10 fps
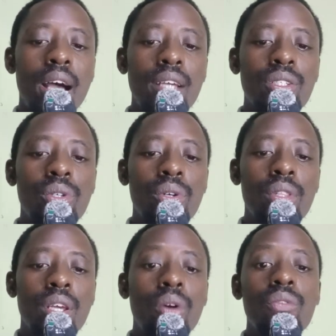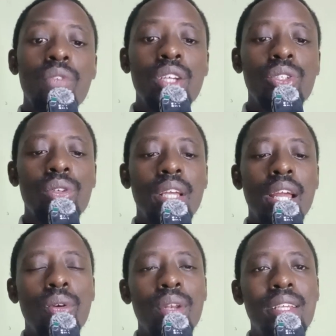And so the conviction
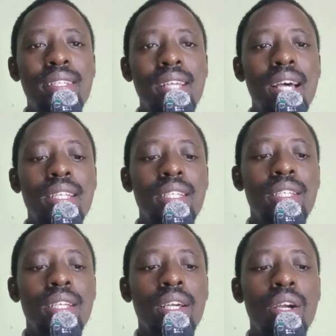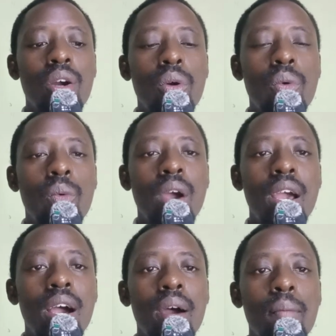can only stand
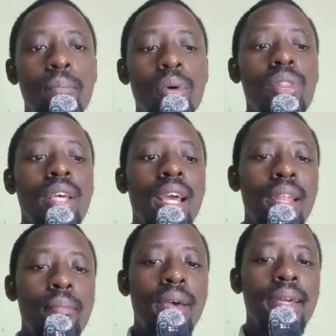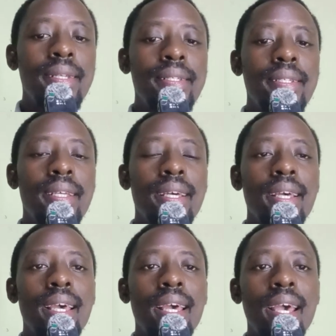where both elements,
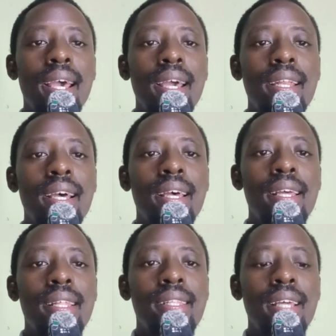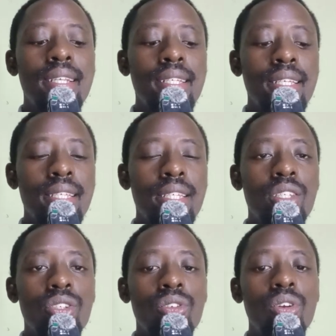and that
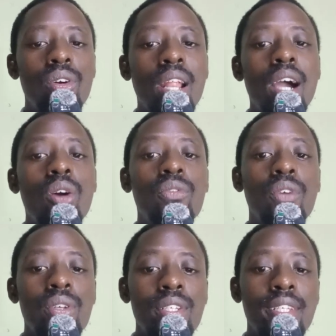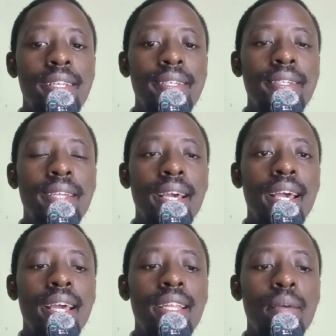is, lack of consent
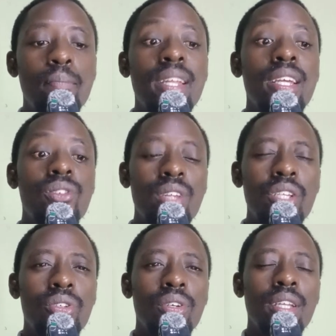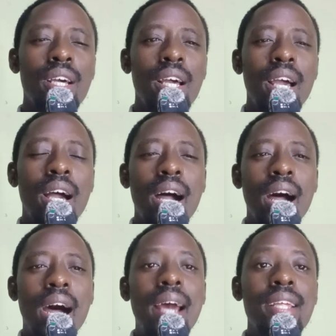and penetration,
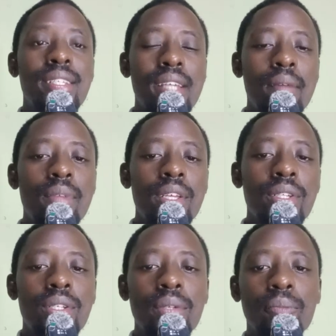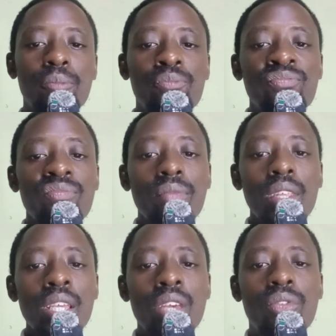are established.
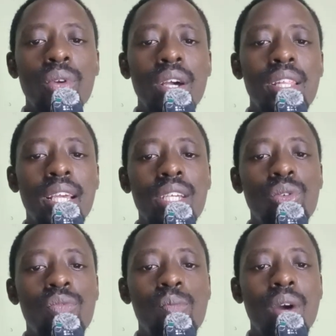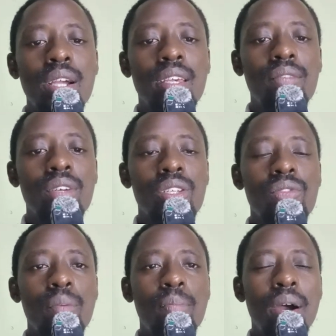If you look at the case of Mwangi
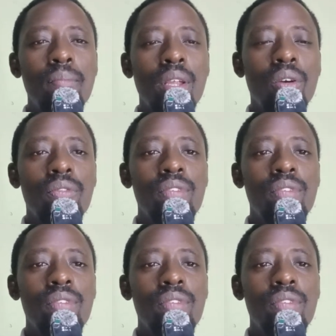versus Republic of